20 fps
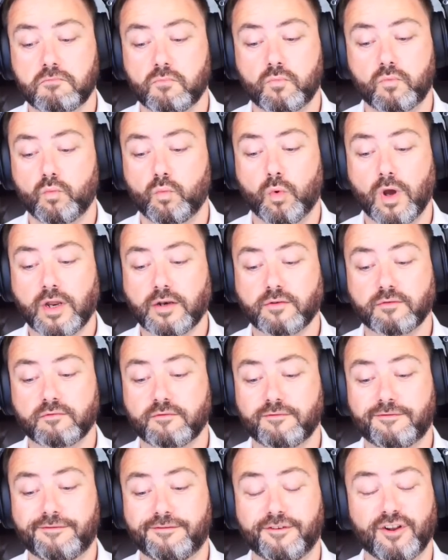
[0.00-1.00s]
went
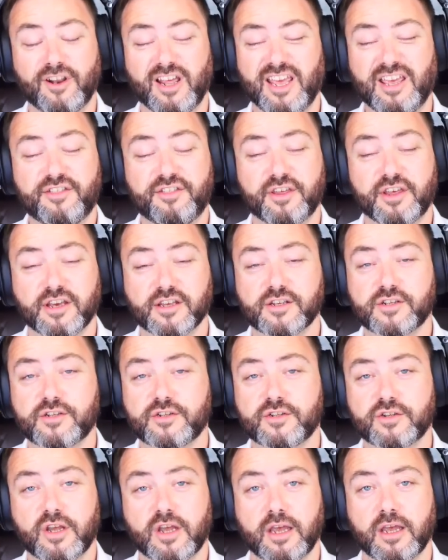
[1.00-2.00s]
full
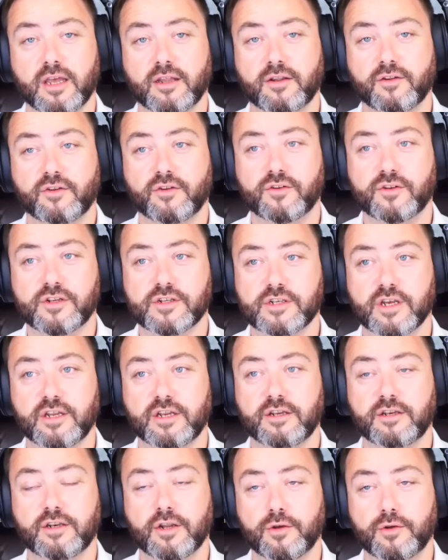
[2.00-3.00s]
atheist and
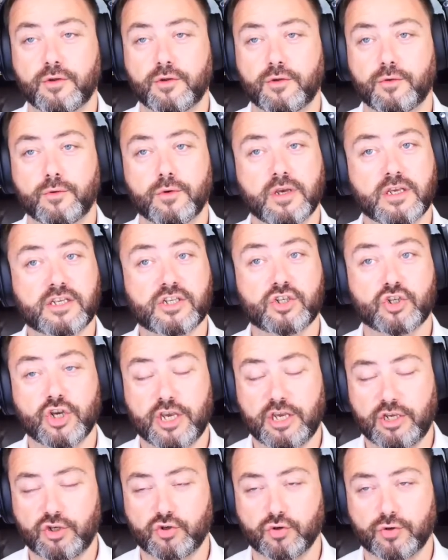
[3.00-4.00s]
decided, no, you
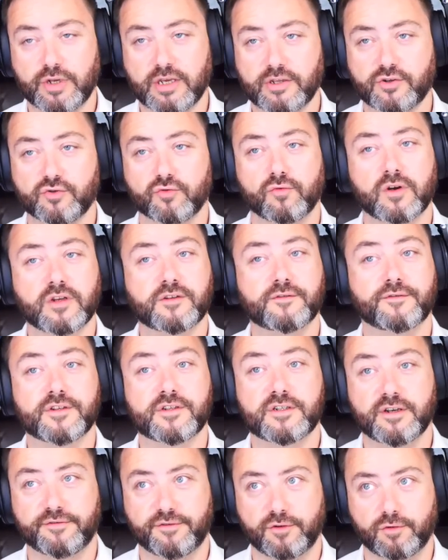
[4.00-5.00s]
exchange your natural rights for
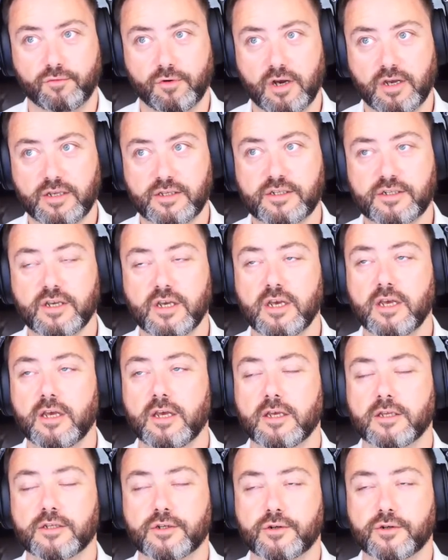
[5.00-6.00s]
civil rights.
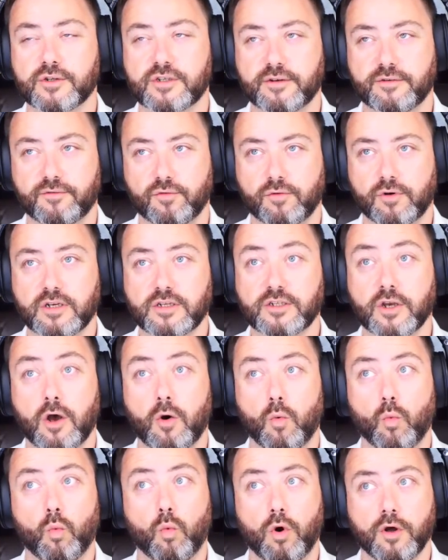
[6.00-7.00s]
And so your civil rights
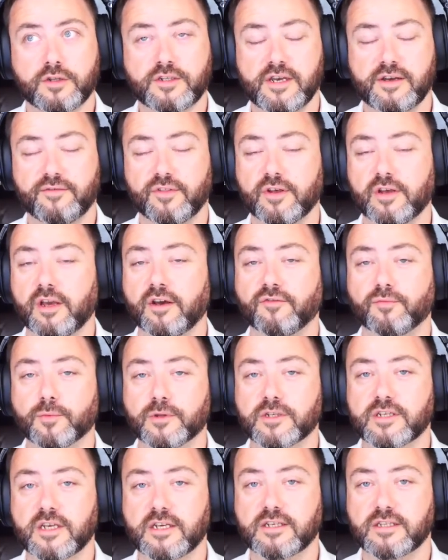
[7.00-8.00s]
are whatever the
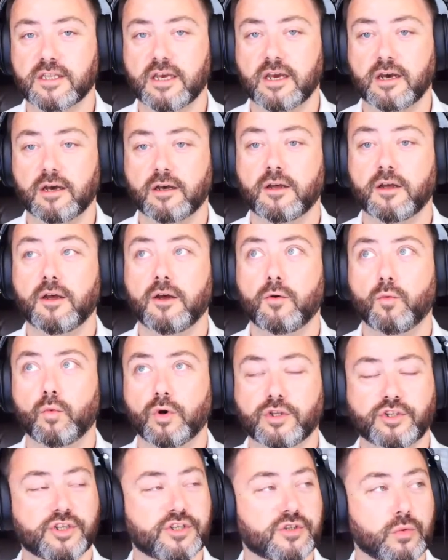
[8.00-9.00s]
government says they are,
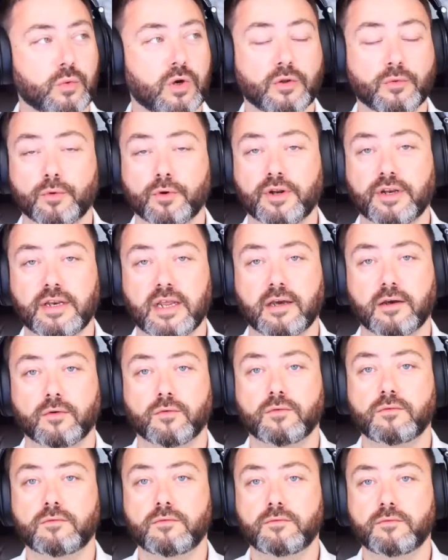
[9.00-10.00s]
which is the world we're in
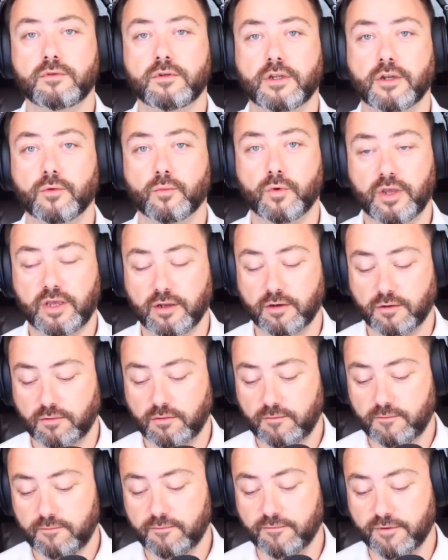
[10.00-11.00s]
now. You know, we can
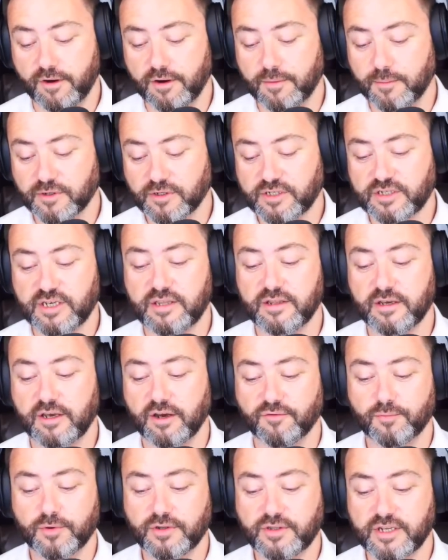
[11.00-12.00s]
very much see the
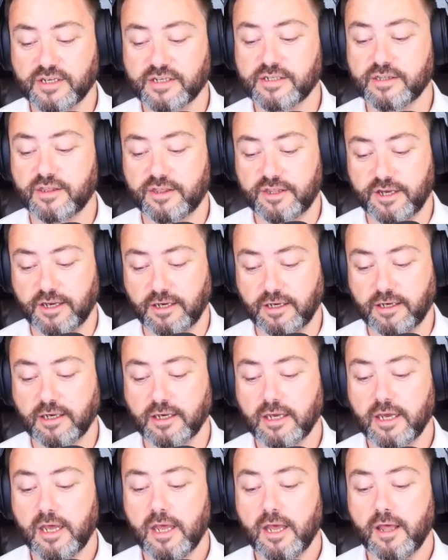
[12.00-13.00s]
government doesn't
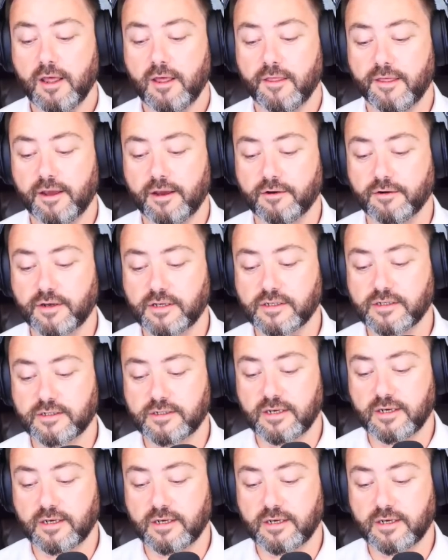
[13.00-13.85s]
think there is